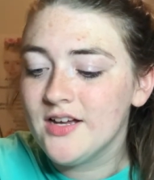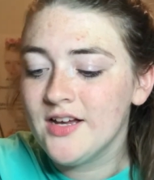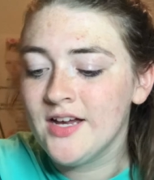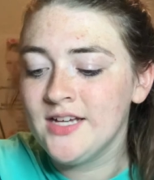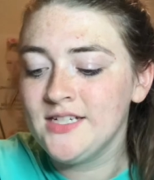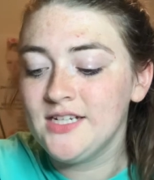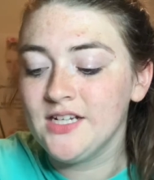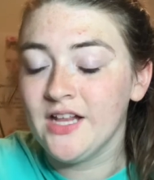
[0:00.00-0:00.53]

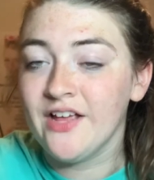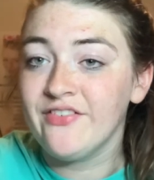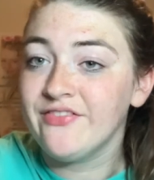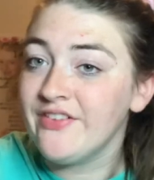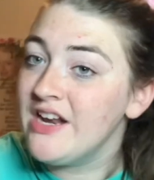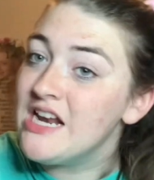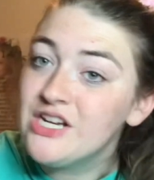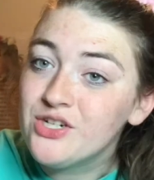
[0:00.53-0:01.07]
until I
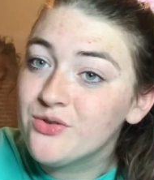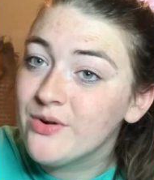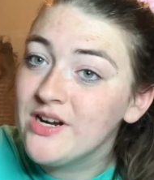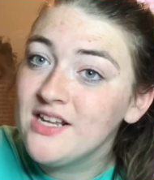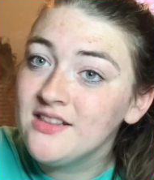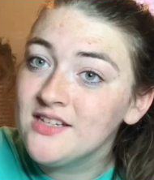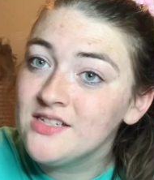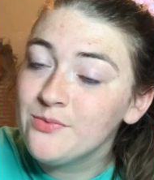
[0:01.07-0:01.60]
finished
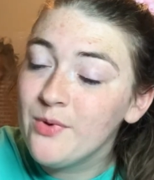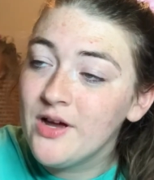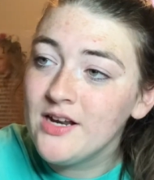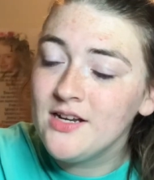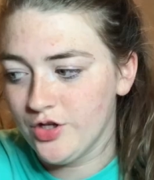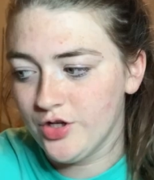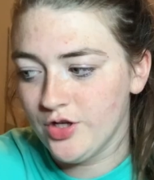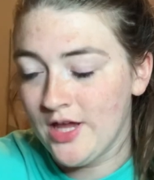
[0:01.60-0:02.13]
reading this
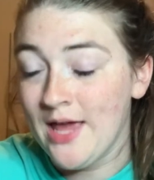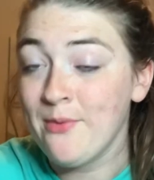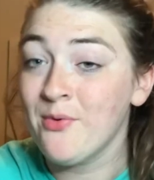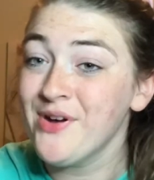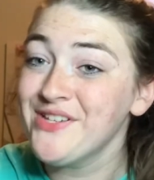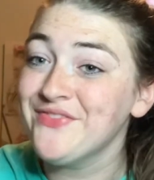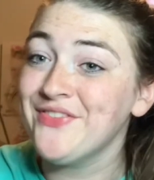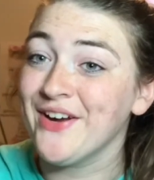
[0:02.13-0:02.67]
one. It
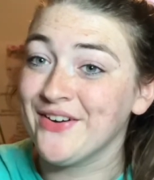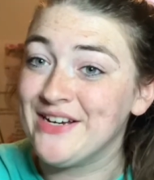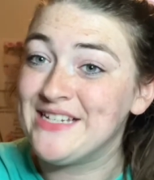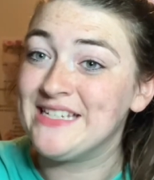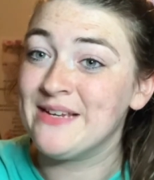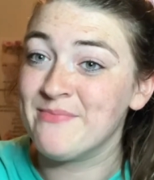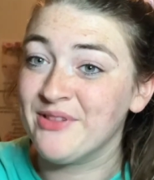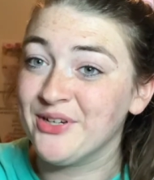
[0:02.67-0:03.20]
was very
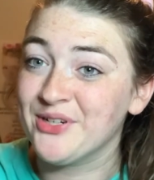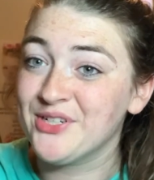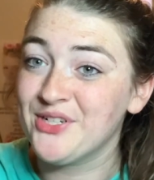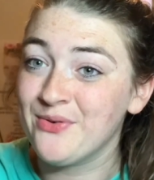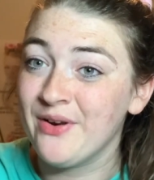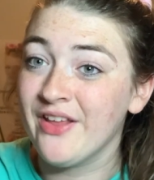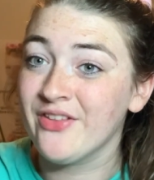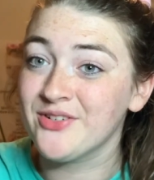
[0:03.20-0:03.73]
similar
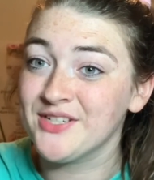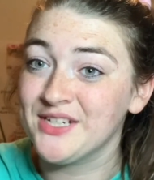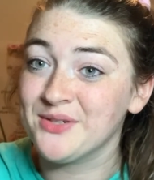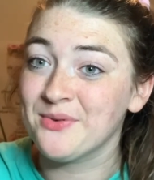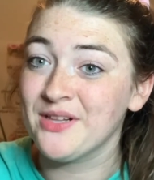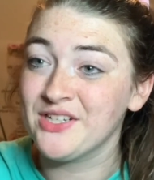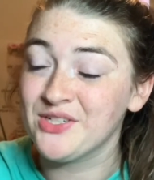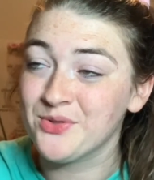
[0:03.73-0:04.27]
to another
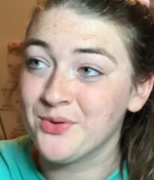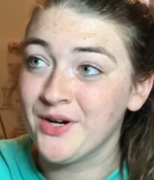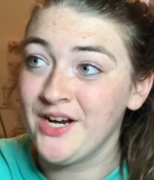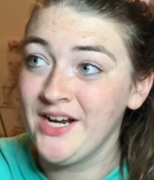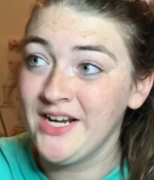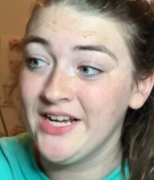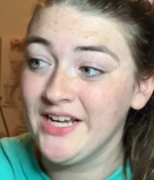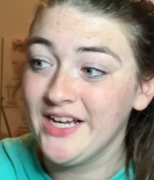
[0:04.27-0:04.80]
Cinderella
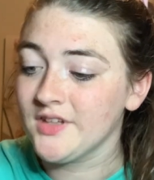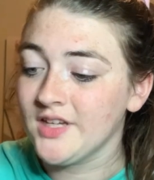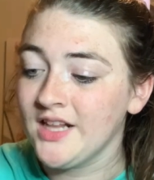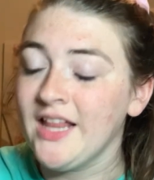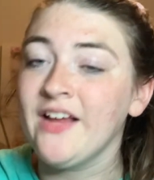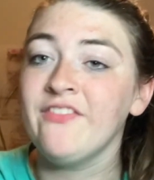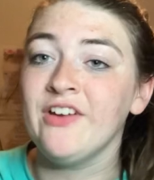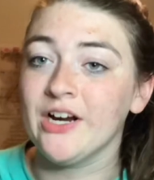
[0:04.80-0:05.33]
story.
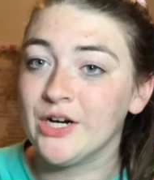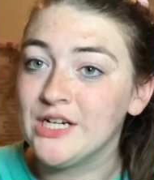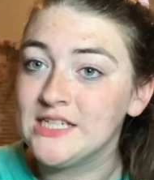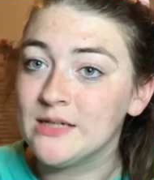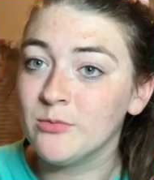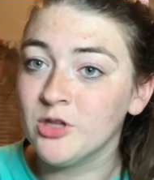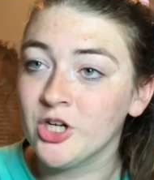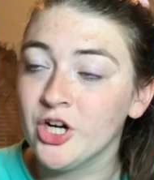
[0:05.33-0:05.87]
Like very
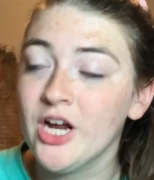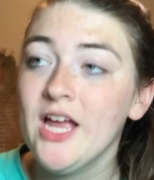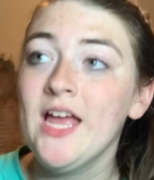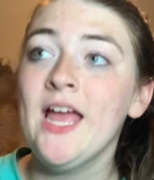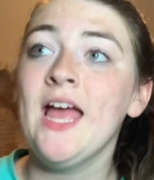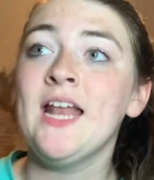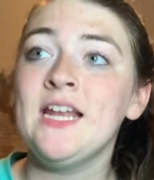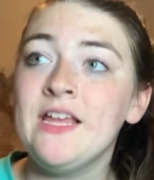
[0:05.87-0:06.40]
similar.
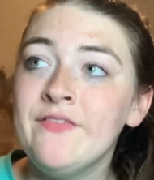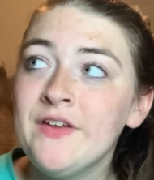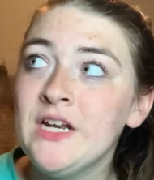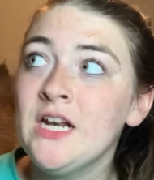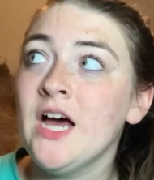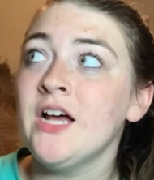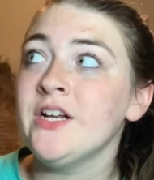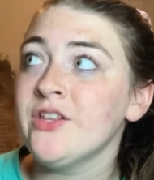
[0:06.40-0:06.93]
And
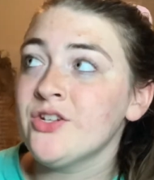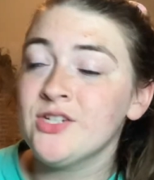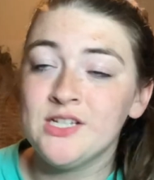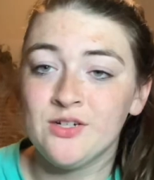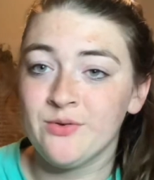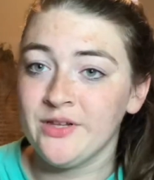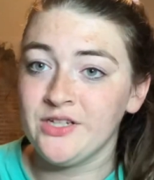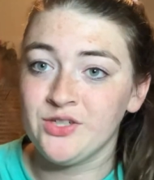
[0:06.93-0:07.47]
even another
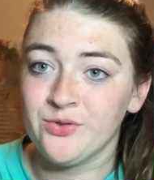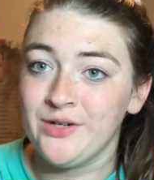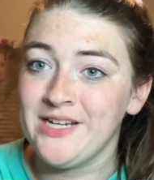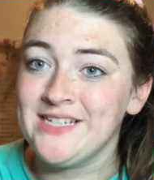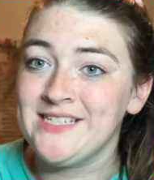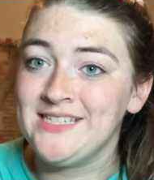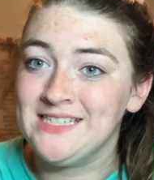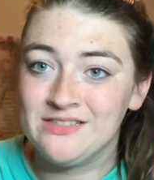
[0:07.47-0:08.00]
Cinderella story
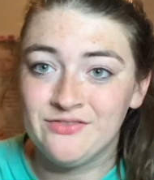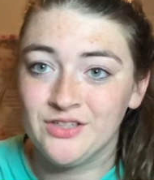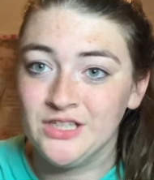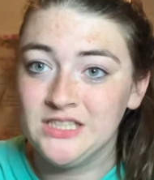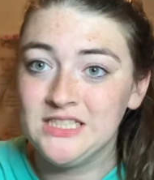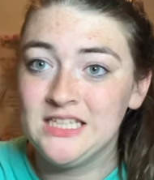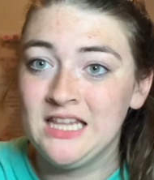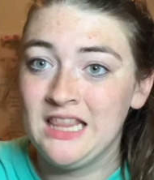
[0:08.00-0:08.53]
is
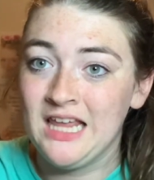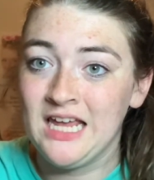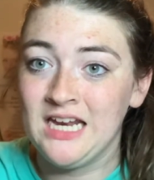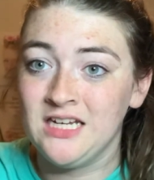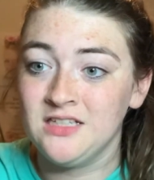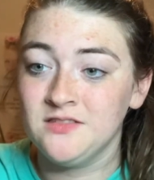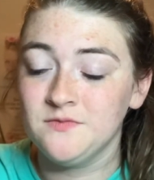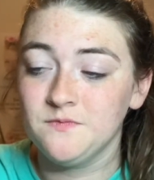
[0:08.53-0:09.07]
different
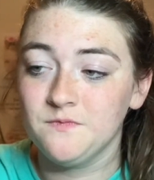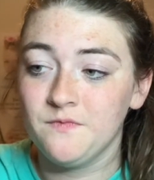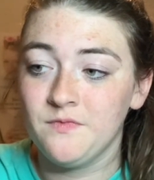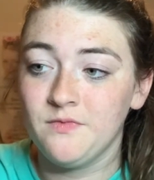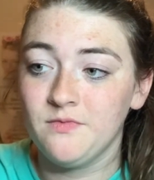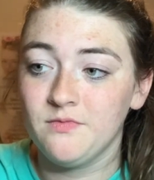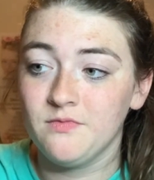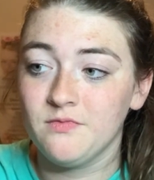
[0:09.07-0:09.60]
than
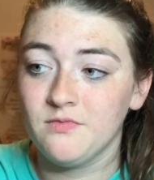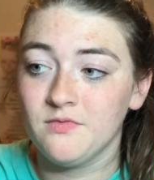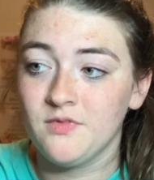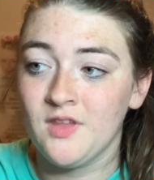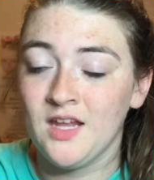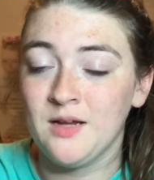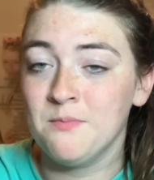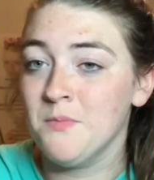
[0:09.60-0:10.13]

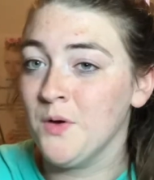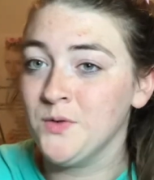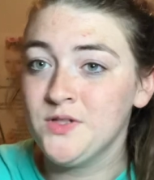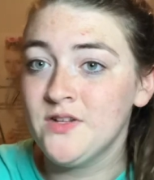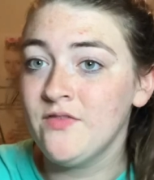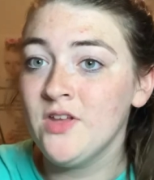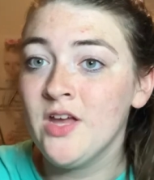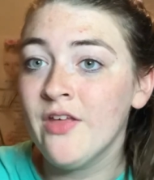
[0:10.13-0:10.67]
like most
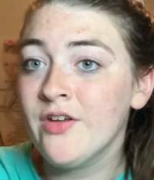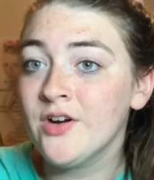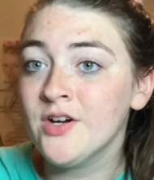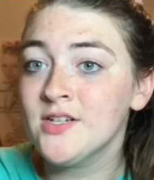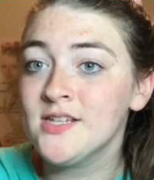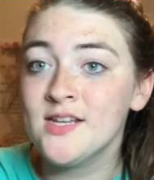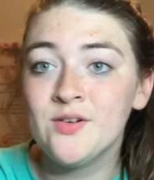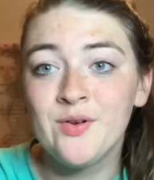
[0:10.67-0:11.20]
of the
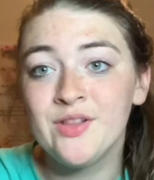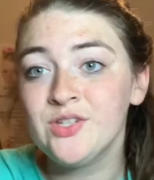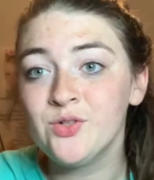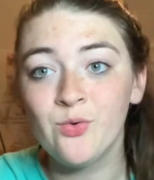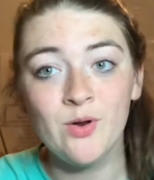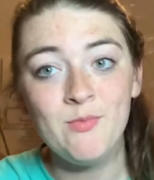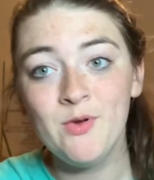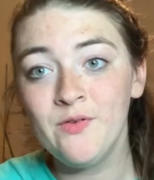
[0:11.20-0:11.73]
other Cinderella
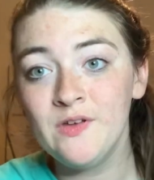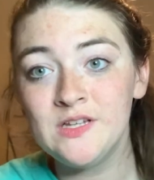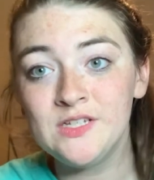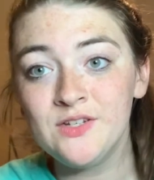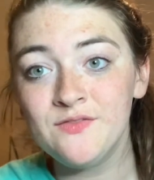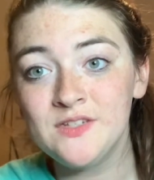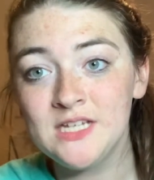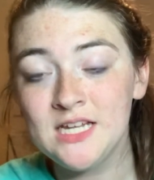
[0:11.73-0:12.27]
story movies
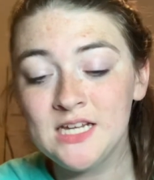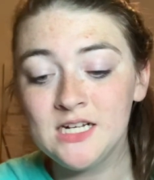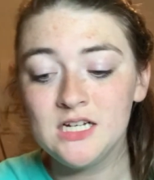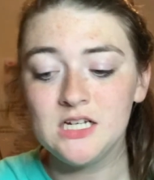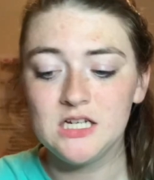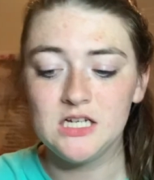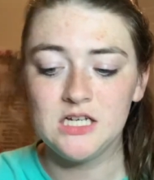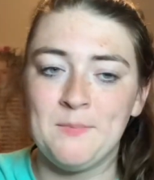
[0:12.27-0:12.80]
you've
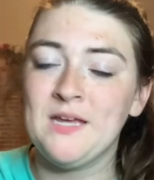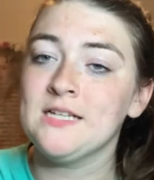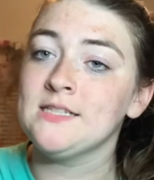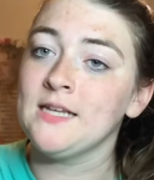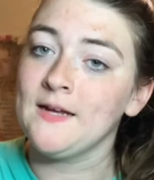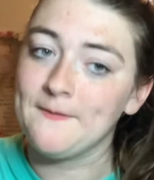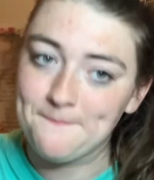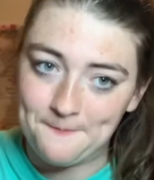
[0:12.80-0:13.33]
seen, because like